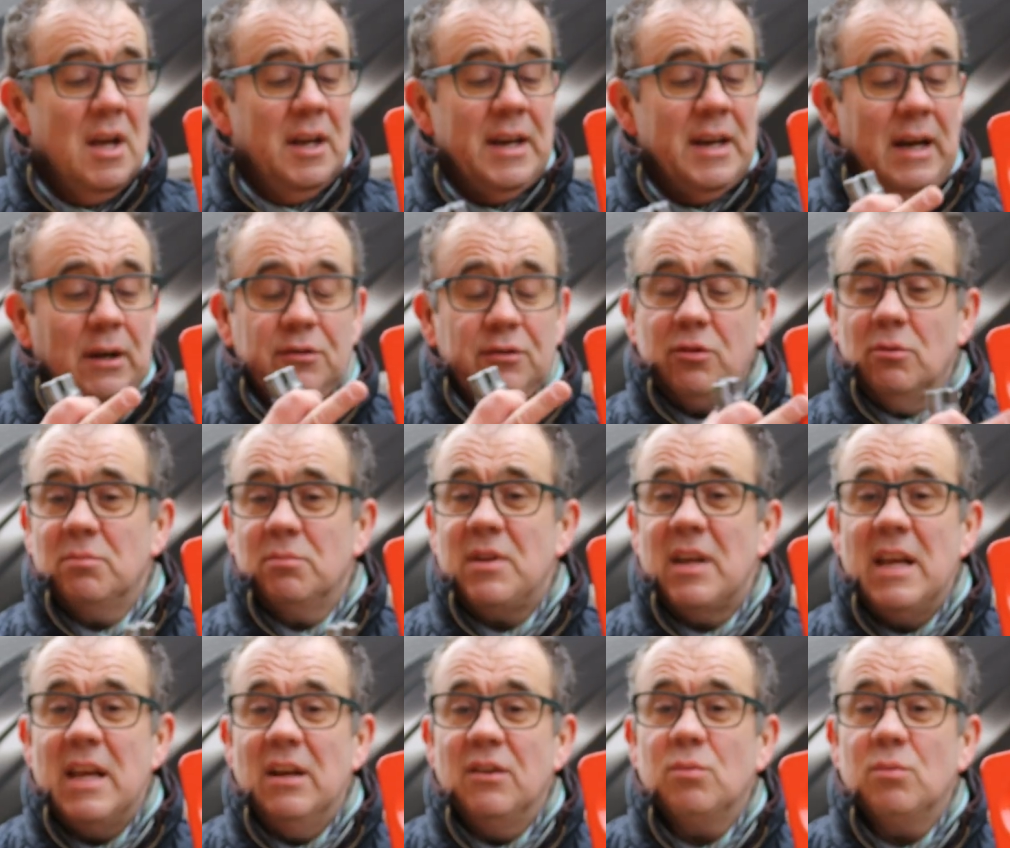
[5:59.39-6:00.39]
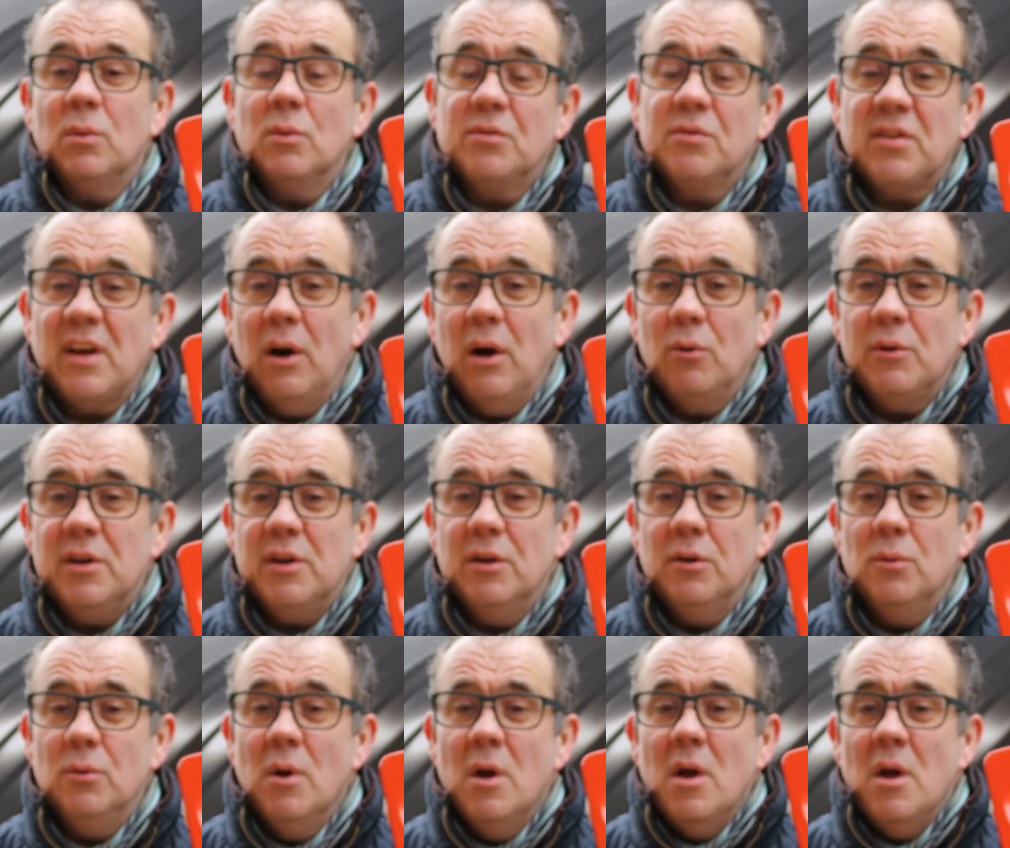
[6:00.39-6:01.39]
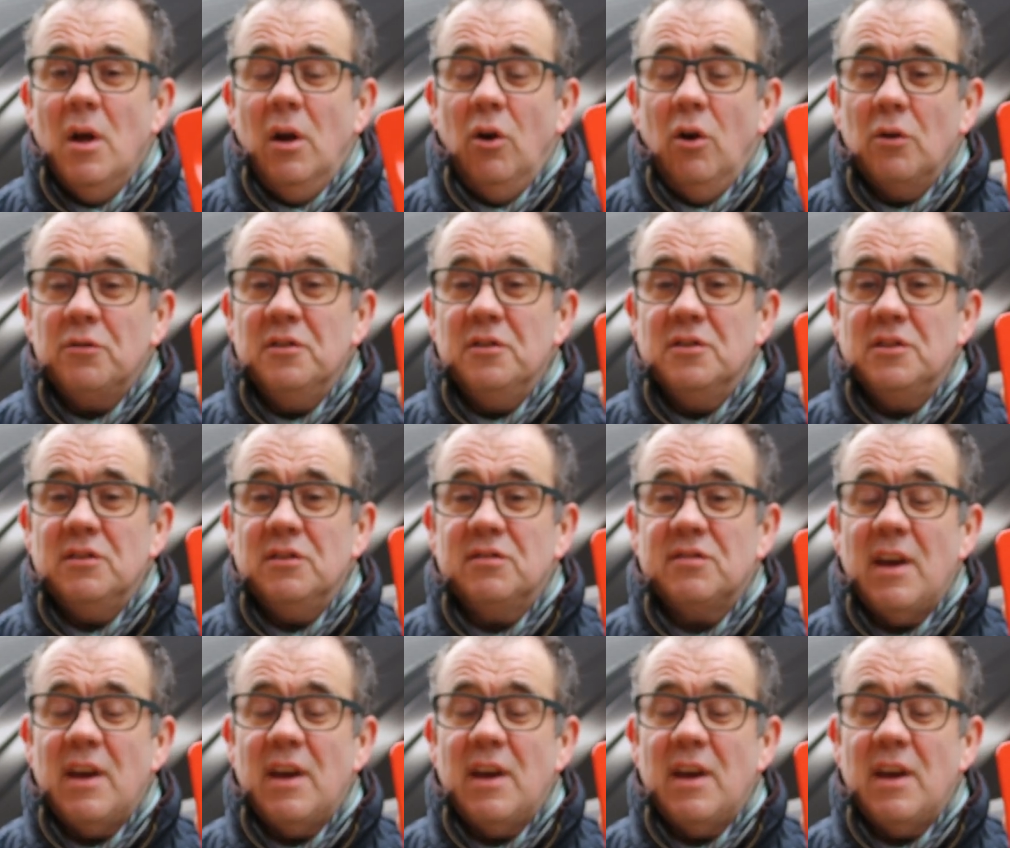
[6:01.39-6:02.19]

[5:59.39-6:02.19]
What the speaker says: Now, some dealers will sell you lozenges